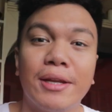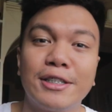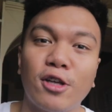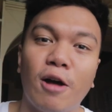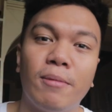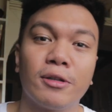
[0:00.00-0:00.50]
now
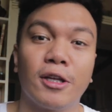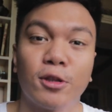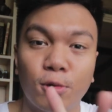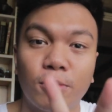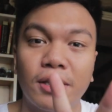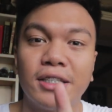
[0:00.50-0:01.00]
let's talk about
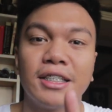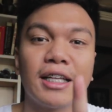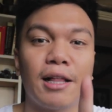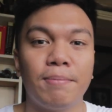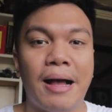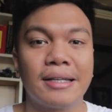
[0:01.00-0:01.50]
the two
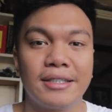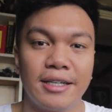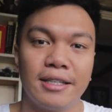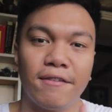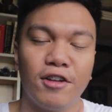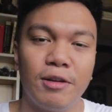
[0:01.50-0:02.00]
digital banks
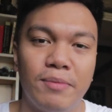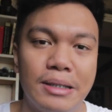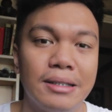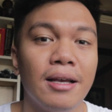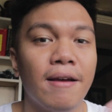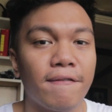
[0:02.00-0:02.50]
here in the
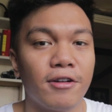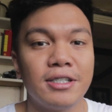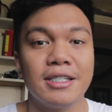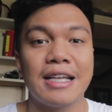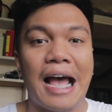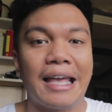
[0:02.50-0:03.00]
Philippines
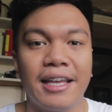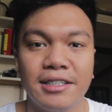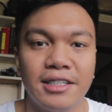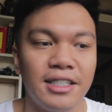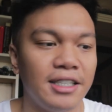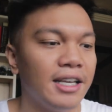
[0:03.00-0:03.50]
versus
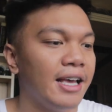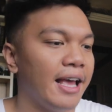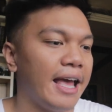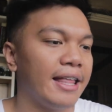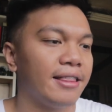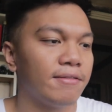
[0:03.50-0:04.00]
ING.
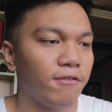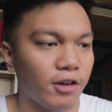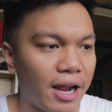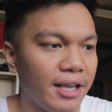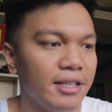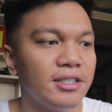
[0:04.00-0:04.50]
And
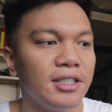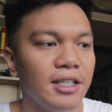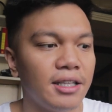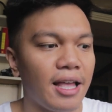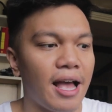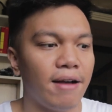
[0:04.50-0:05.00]
for ING,
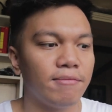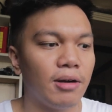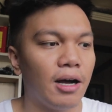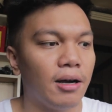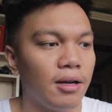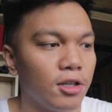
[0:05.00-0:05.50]
they have
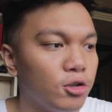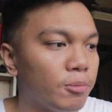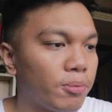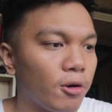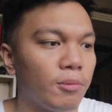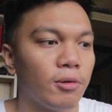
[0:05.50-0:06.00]
a
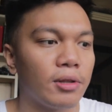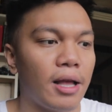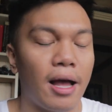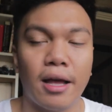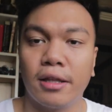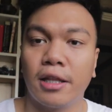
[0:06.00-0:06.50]
new promo
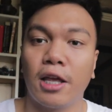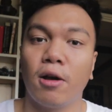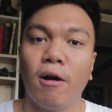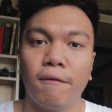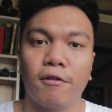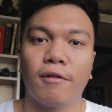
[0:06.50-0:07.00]
na
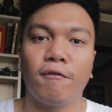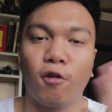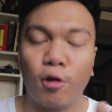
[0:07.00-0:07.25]
they offer